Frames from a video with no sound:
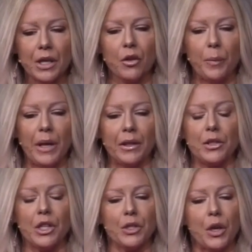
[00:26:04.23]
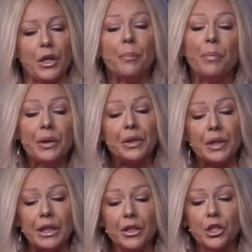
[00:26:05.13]
to self-manage? It's our
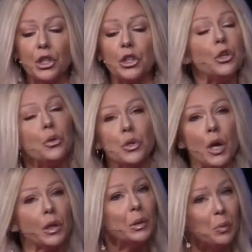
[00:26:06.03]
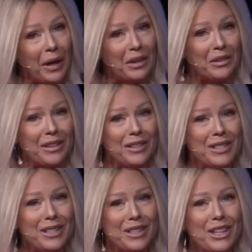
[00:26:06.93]
ability to use our
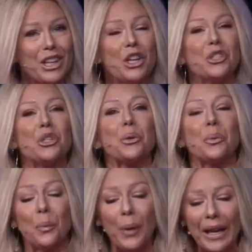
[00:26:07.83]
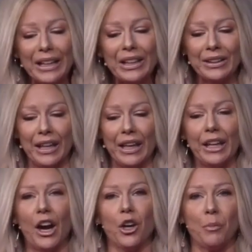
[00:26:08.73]
awareness to
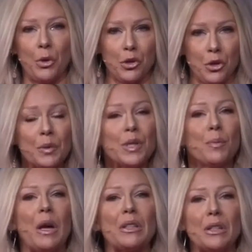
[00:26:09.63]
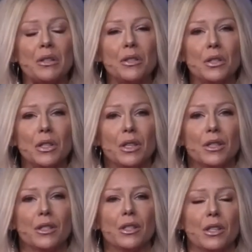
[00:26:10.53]
regulate our emotional responses
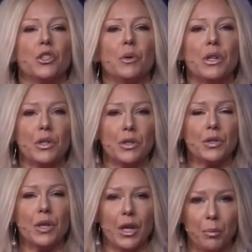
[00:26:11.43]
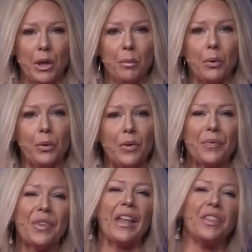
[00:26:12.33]
to situations and people.
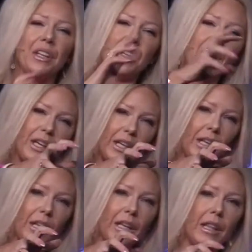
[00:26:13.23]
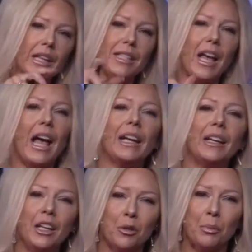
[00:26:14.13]
And the key that's
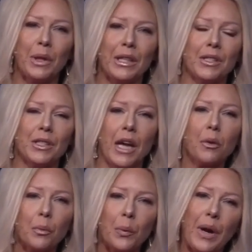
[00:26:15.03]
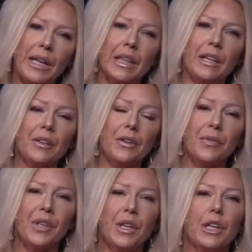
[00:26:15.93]
hiding in plain sight right there
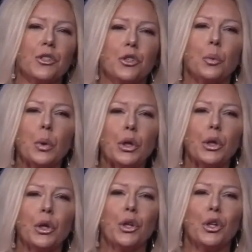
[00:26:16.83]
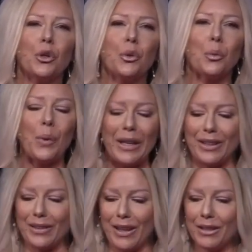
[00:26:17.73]
is the word
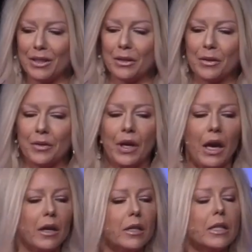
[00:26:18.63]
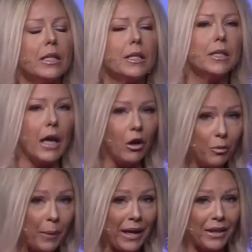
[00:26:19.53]
regulate. Okay,
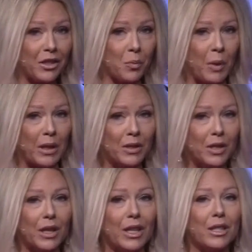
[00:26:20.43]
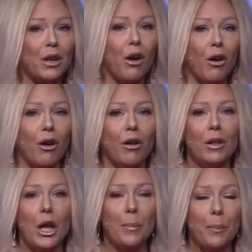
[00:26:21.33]
self-management is
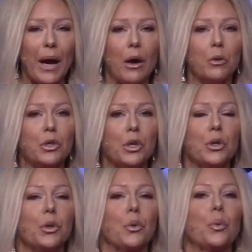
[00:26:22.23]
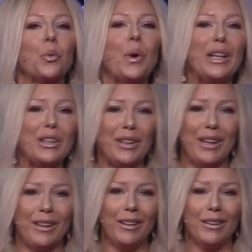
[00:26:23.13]
all about
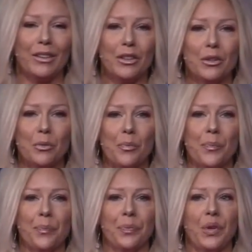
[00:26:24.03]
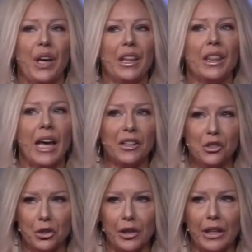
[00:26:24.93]
regulating. Okay,
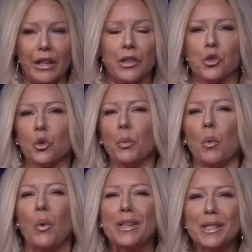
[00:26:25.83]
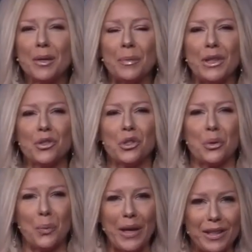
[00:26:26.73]
that's great, Angel, but what does it mean
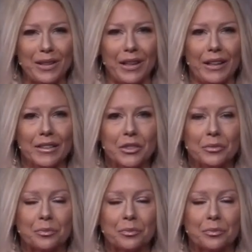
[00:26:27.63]
to regulate?